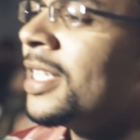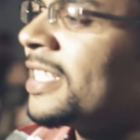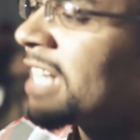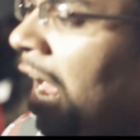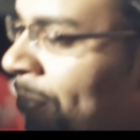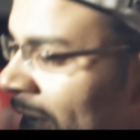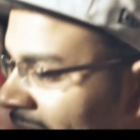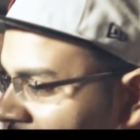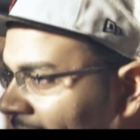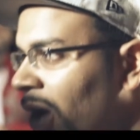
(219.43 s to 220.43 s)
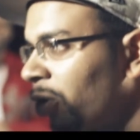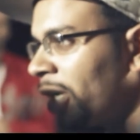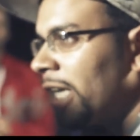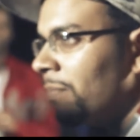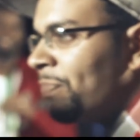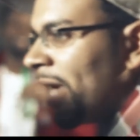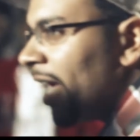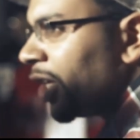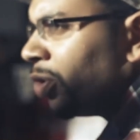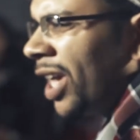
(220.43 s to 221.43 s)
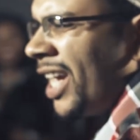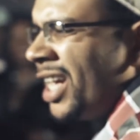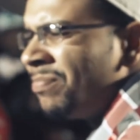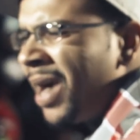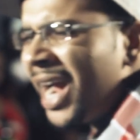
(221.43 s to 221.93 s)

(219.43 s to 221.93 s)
stop it now. Clip big, you get hit